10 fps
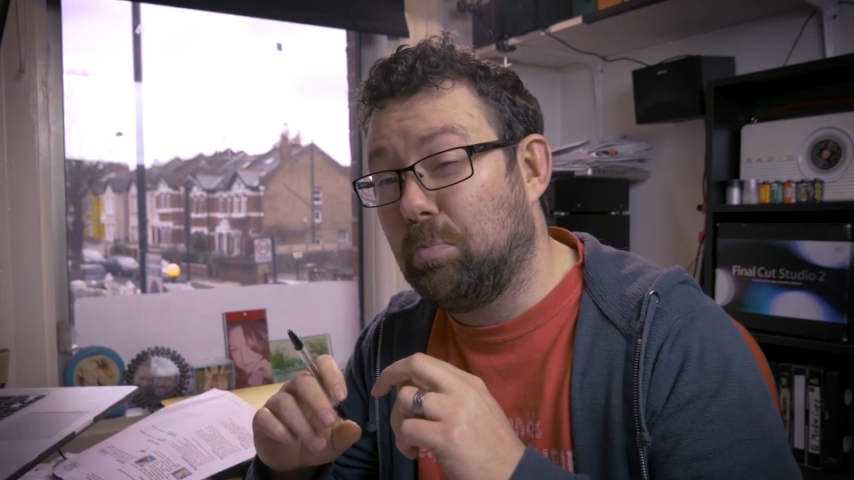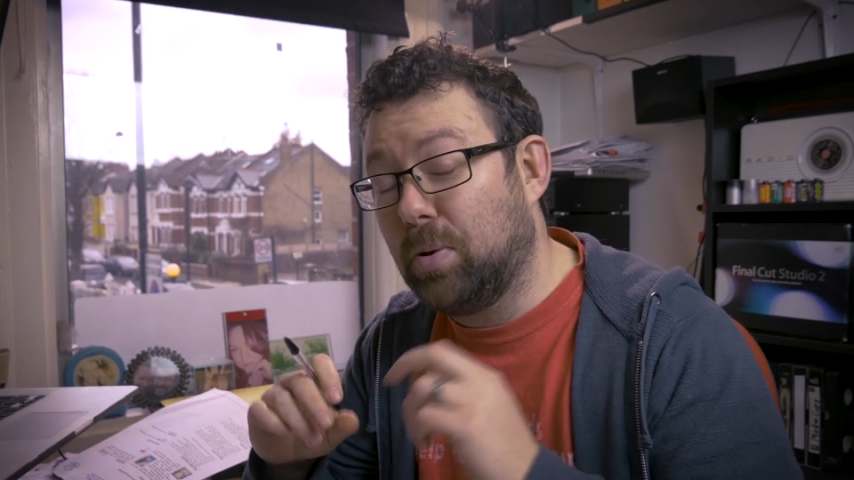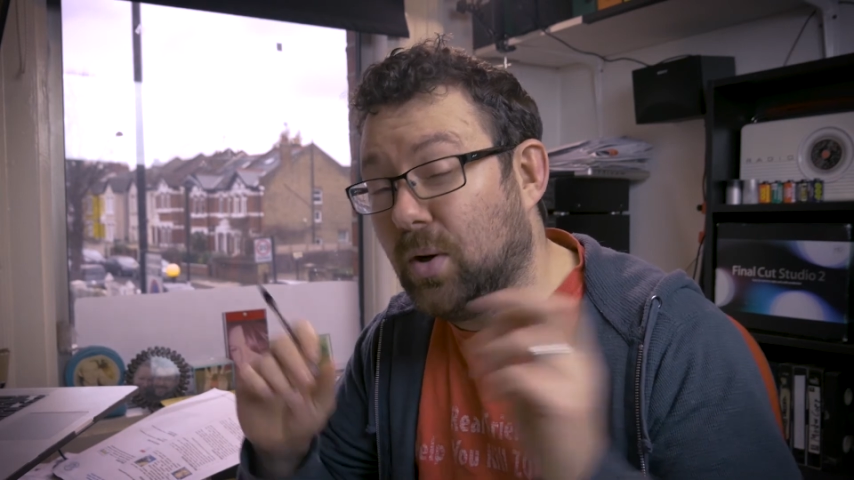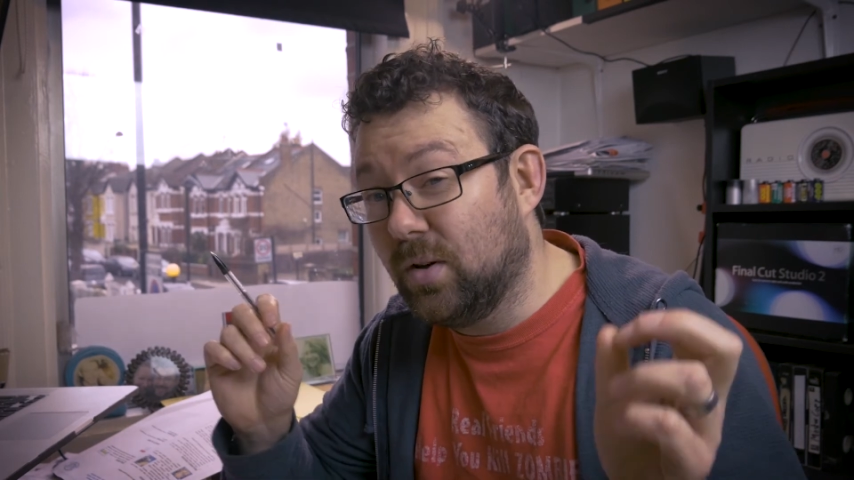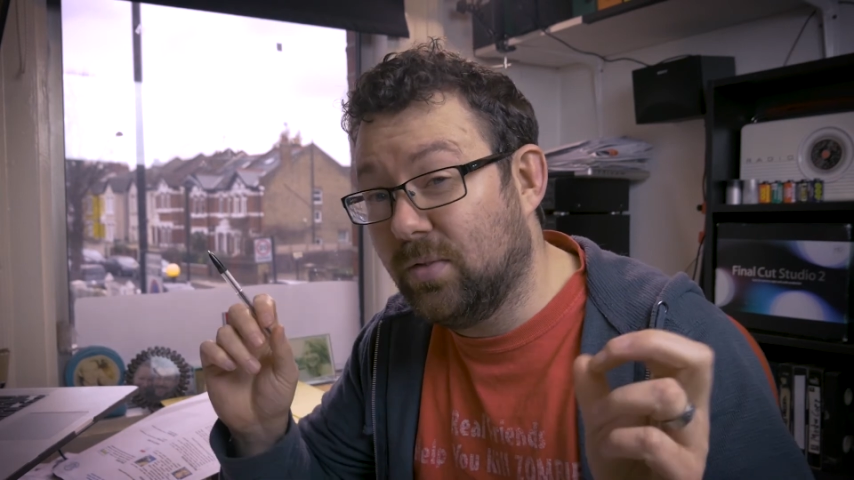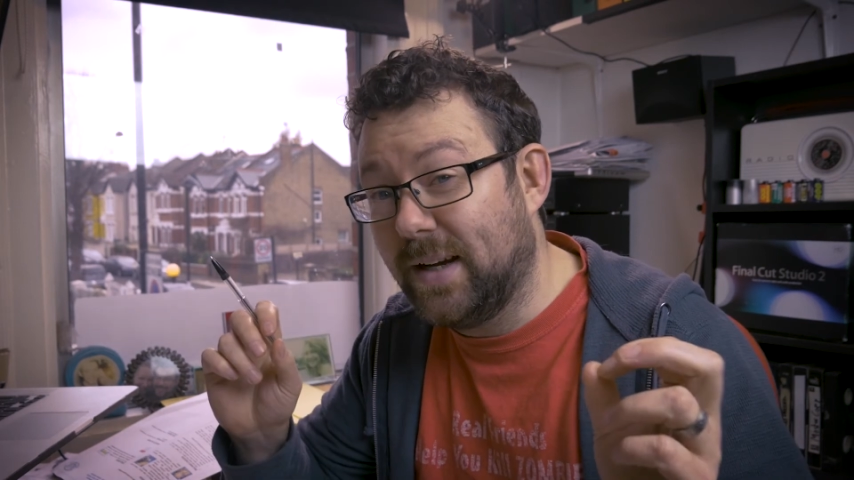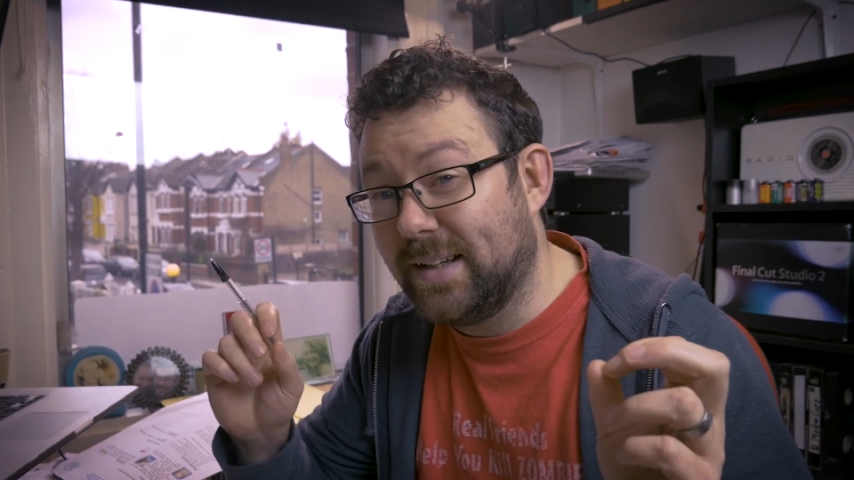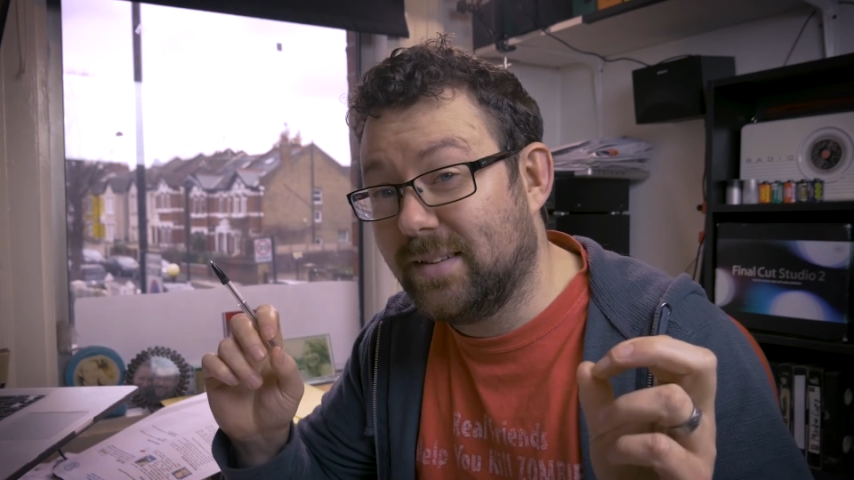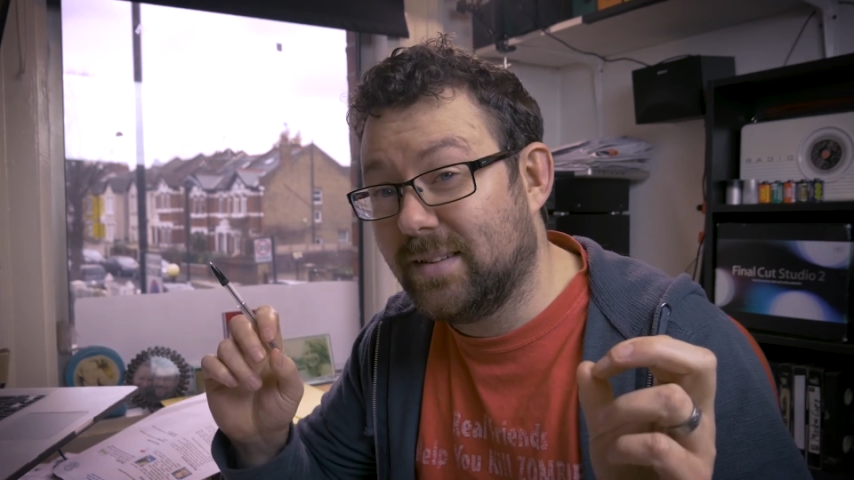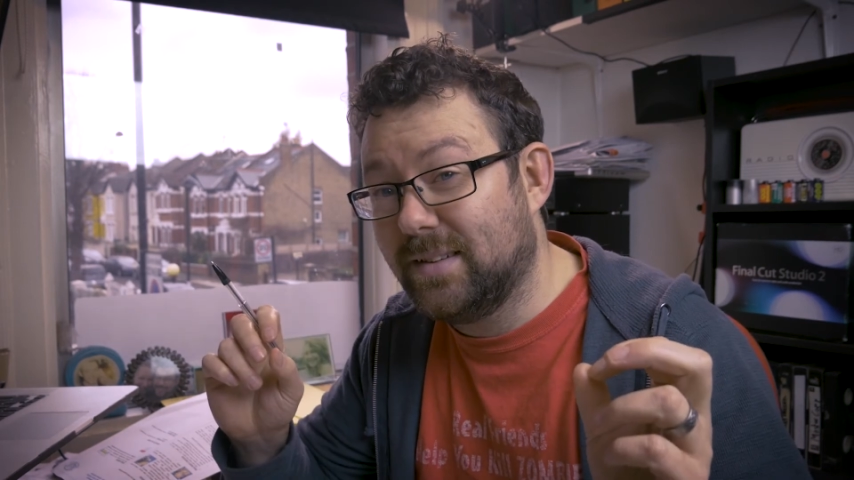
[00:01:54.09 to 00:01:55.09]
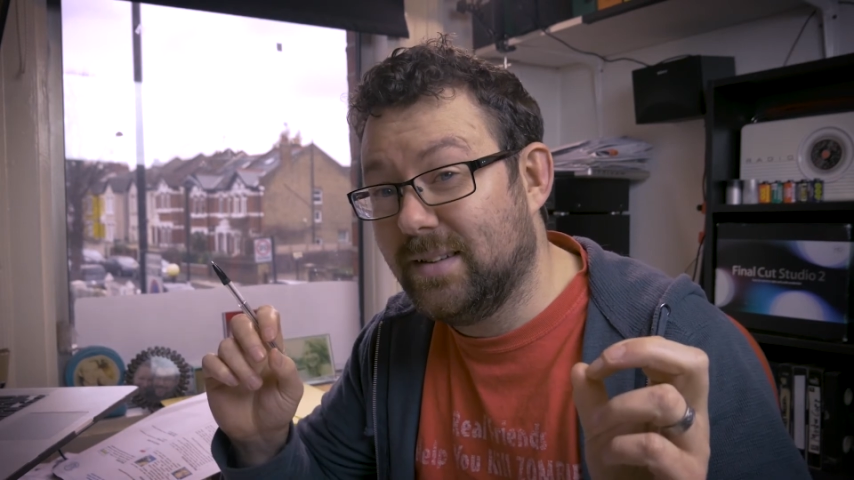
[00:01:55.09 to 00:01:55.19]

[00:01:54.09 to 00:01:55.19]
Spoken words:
perfect.